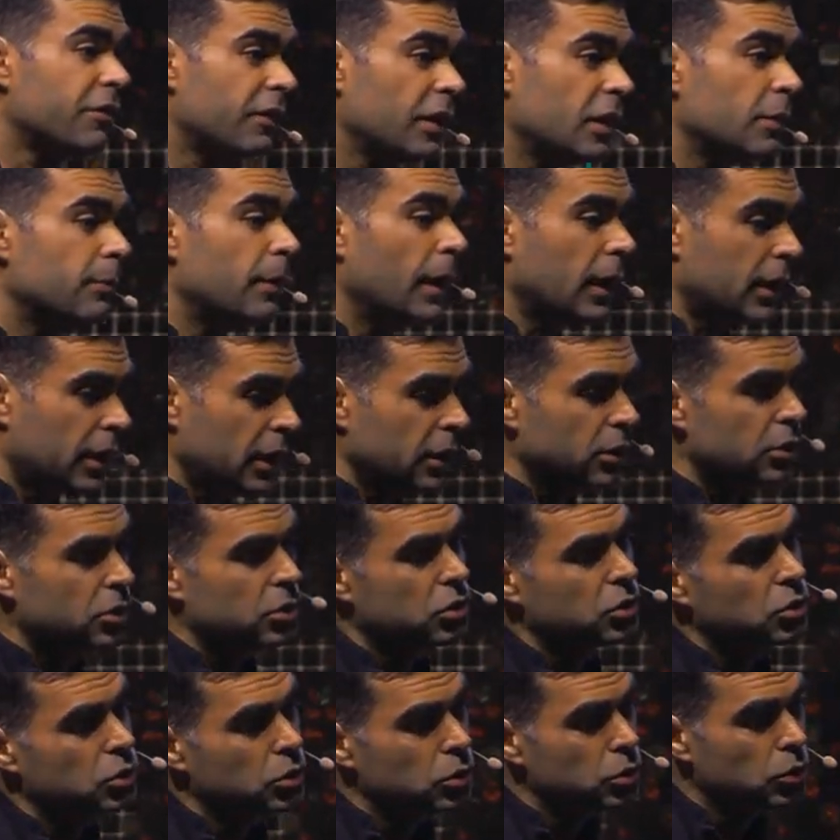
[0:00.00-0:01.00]
feedback
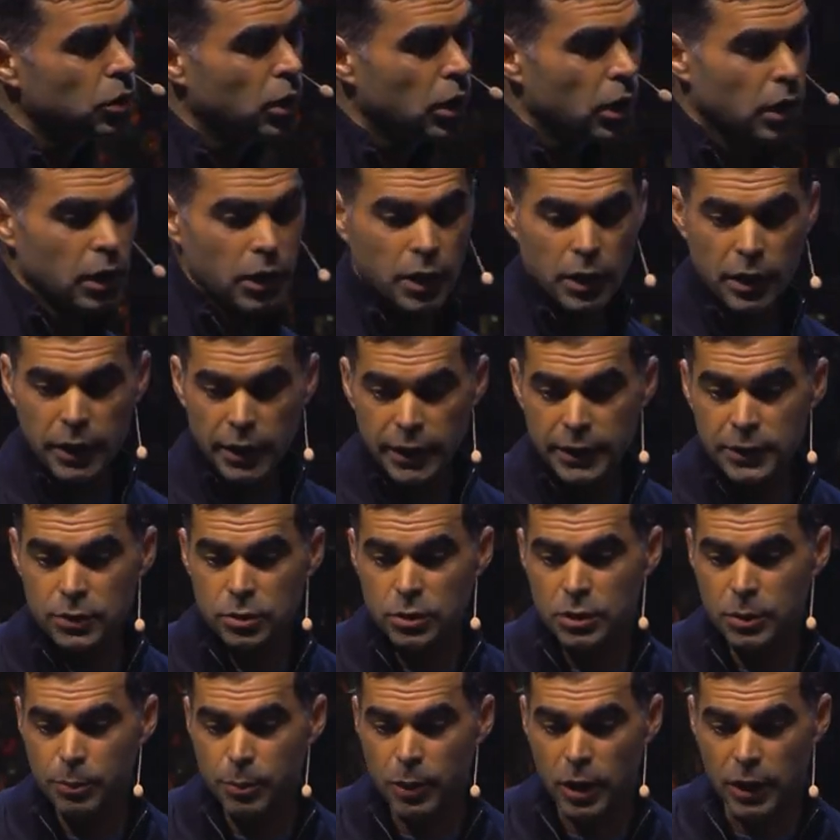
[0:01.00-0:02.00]
into,
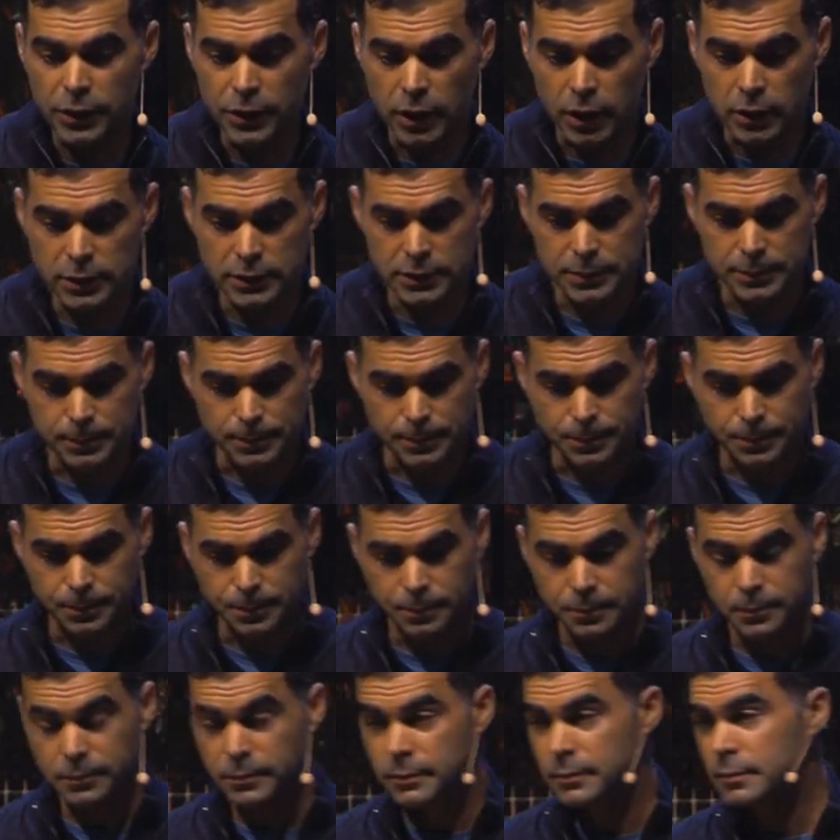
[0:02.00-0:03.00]
into the products.
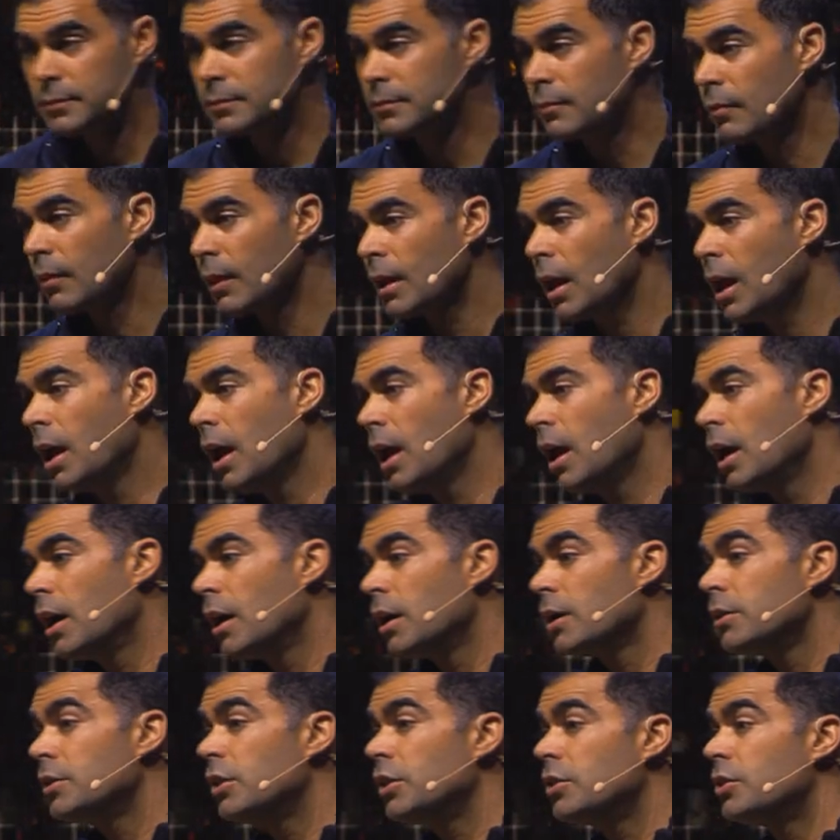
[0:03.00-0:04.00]

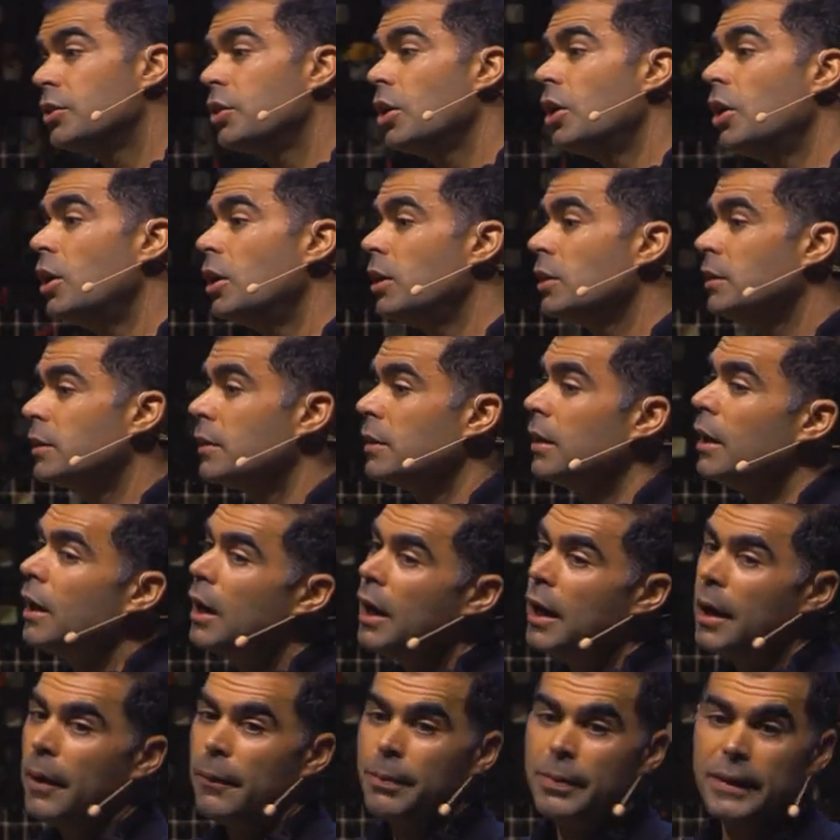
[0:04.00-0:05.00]
The third,
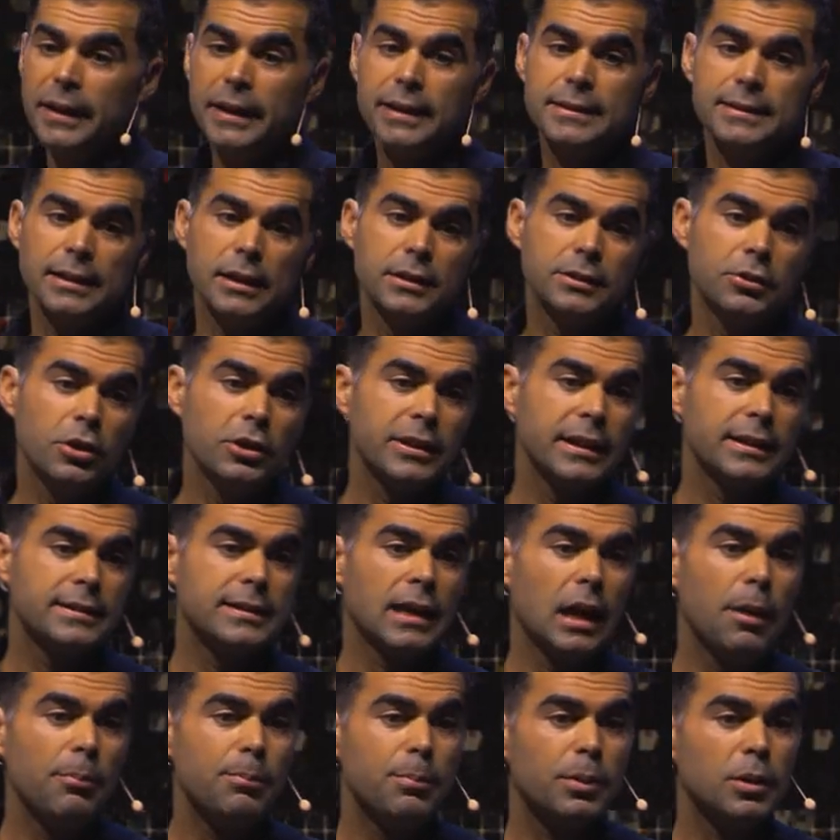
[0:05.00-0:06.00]
um, ex a third
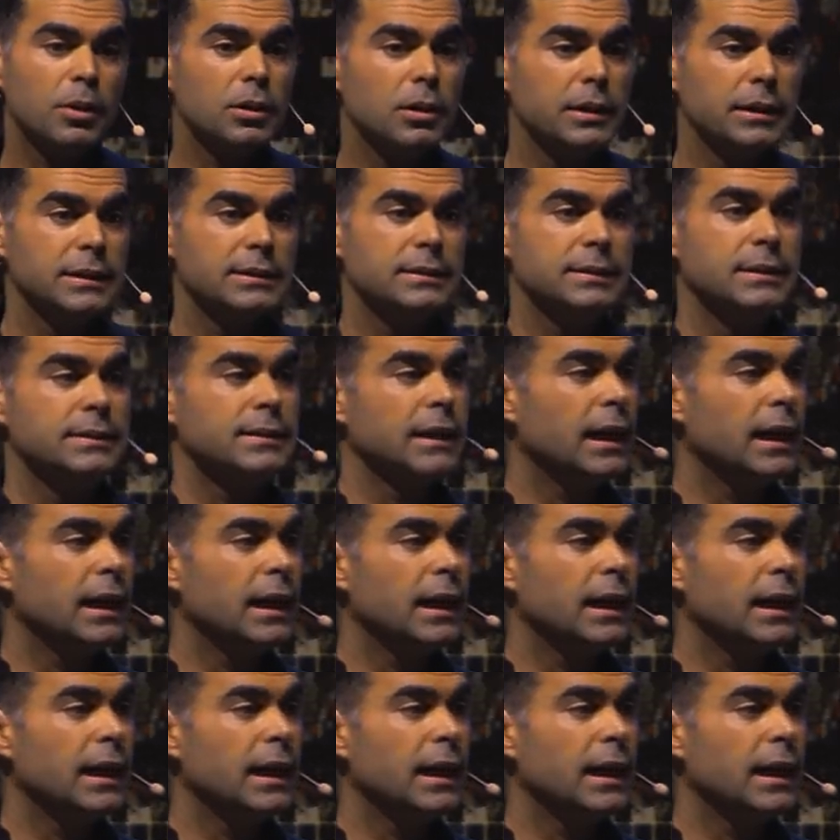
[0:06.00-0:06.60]
example is this